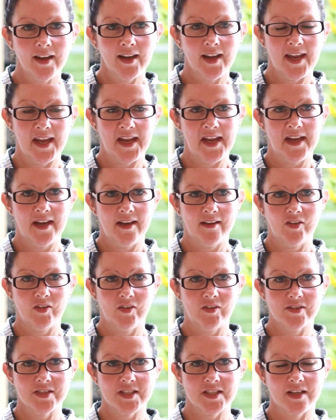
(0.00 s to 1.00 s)

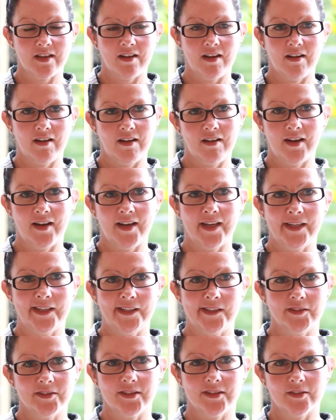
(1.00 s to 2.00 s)
and
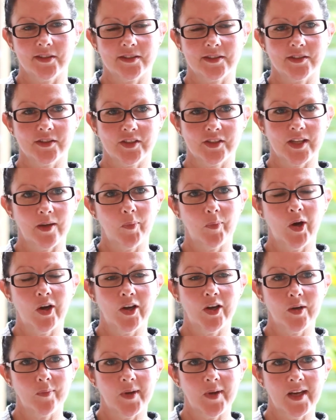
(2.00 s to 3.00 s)
I got to come
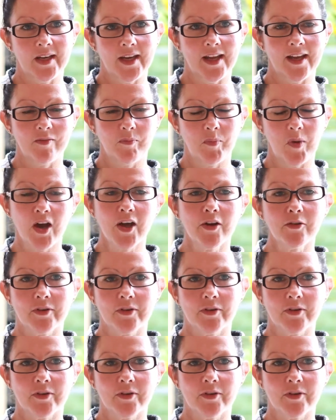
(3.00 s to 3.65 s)
home and have my